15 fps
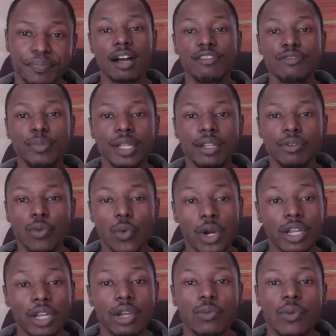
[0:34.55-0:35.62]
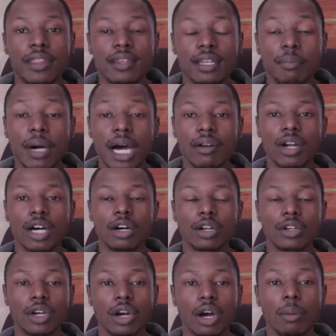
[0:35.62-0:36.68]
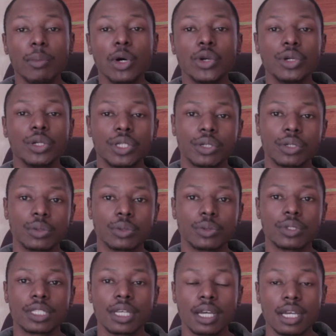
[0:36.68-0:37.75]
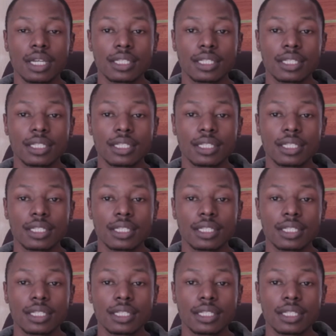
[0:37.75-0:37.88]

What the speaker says: I've been working with Tamara on Komodo Jones